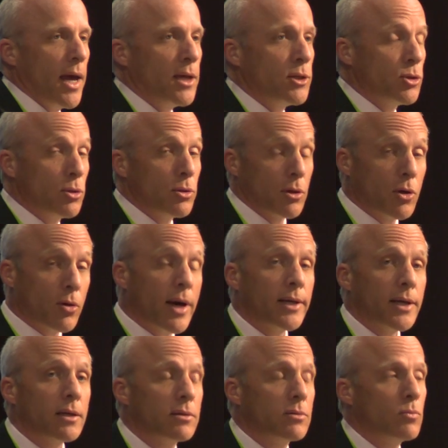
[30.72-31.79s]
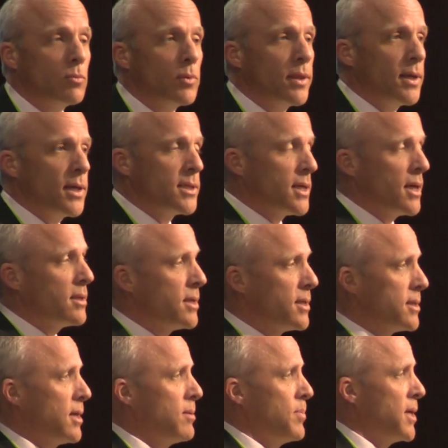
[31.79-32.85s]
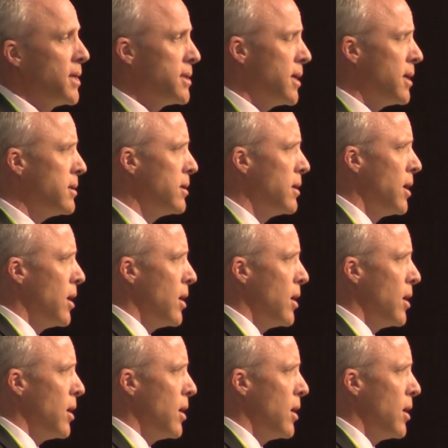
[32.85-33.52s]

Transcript: And to their credit, when they set this up, they said,